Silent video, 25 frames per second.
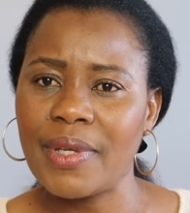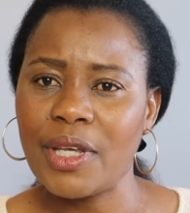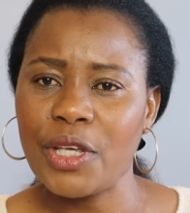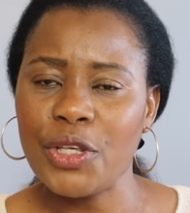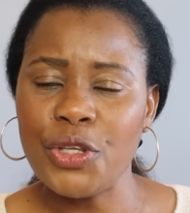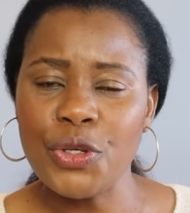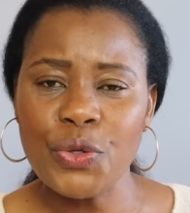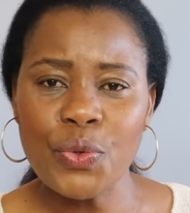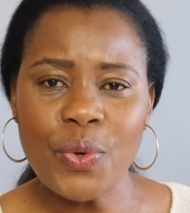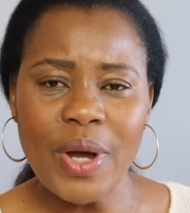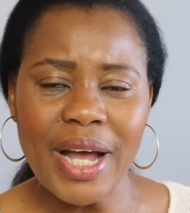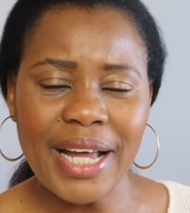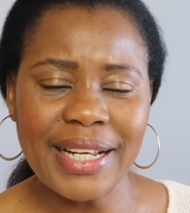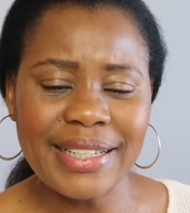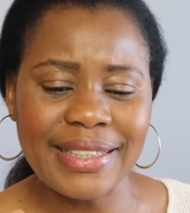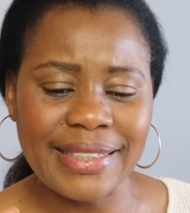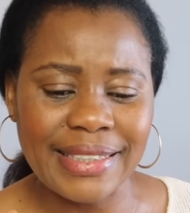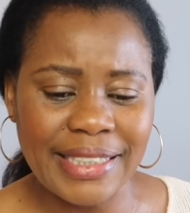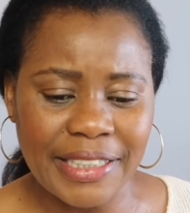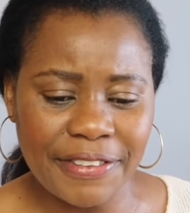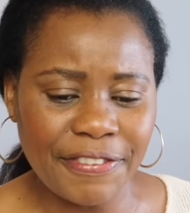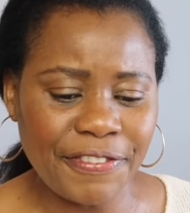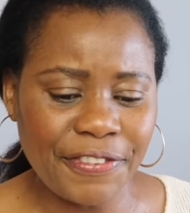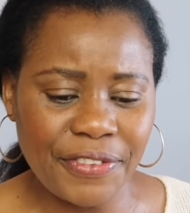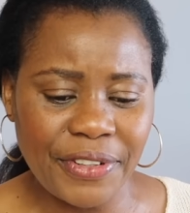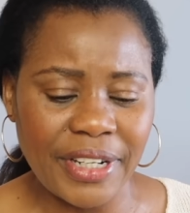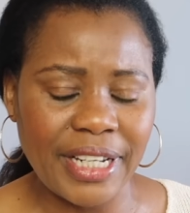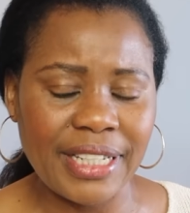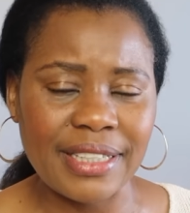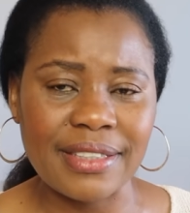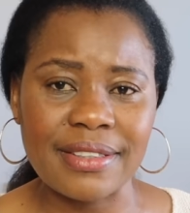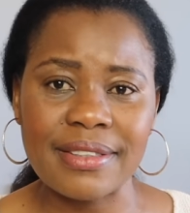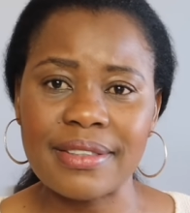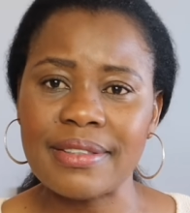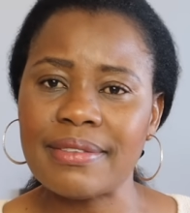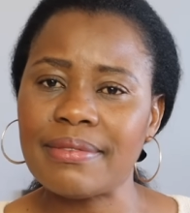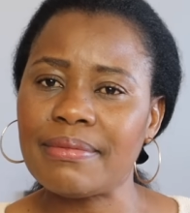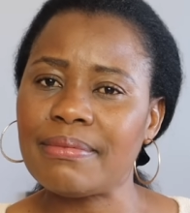You are
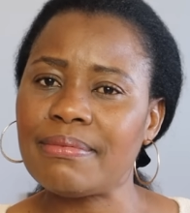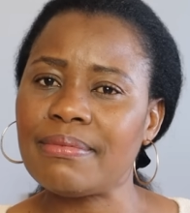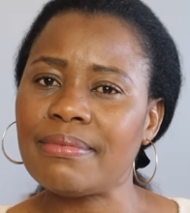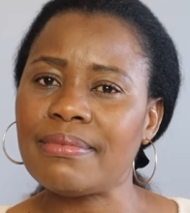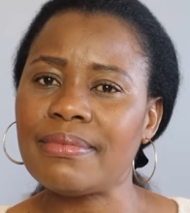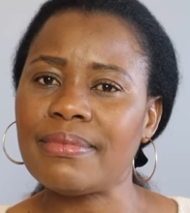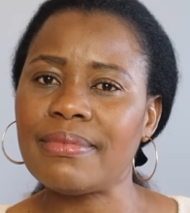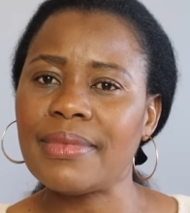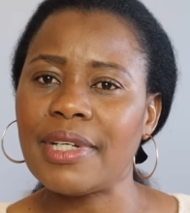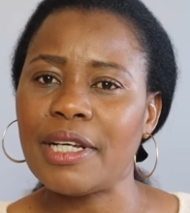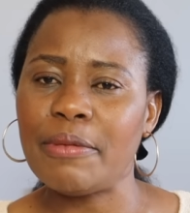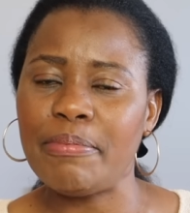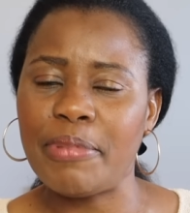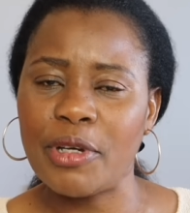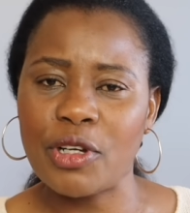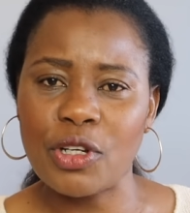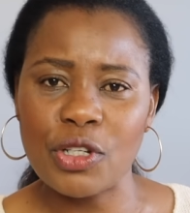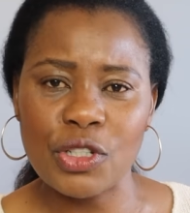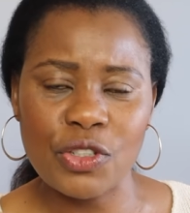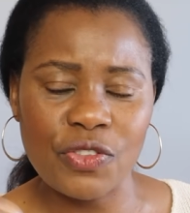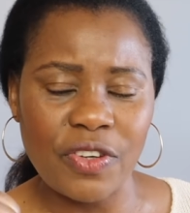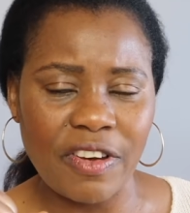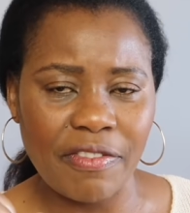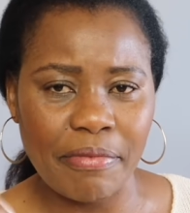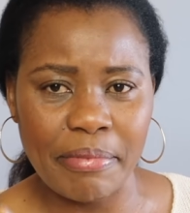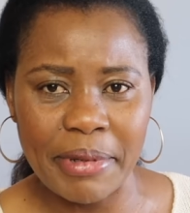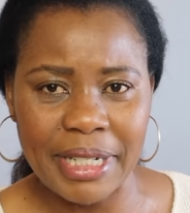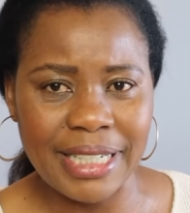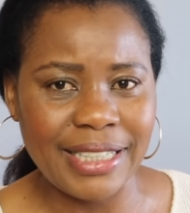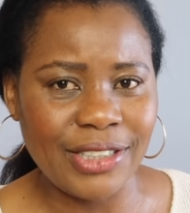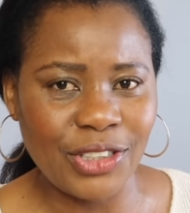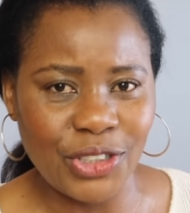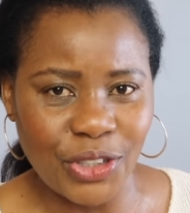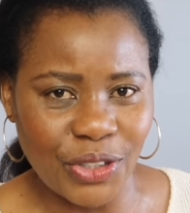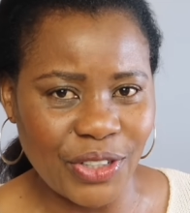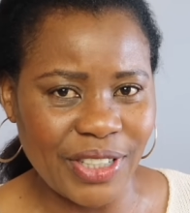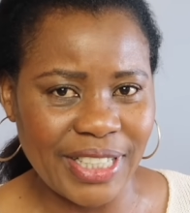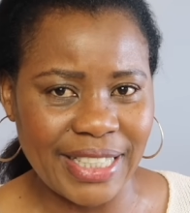different because you have been
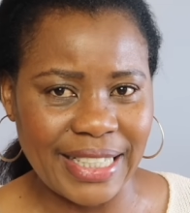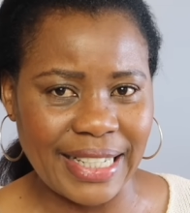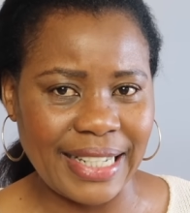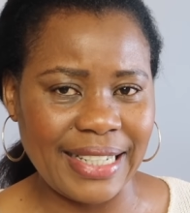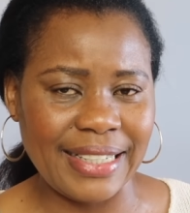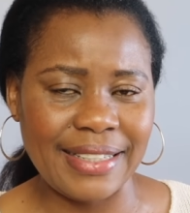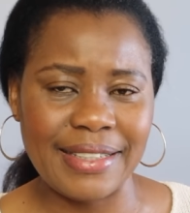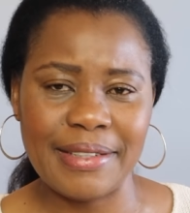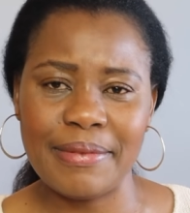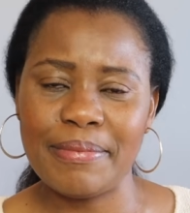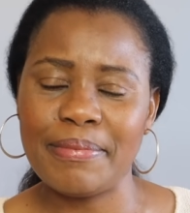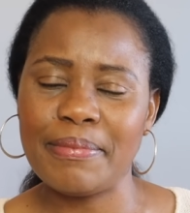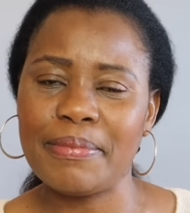chosen,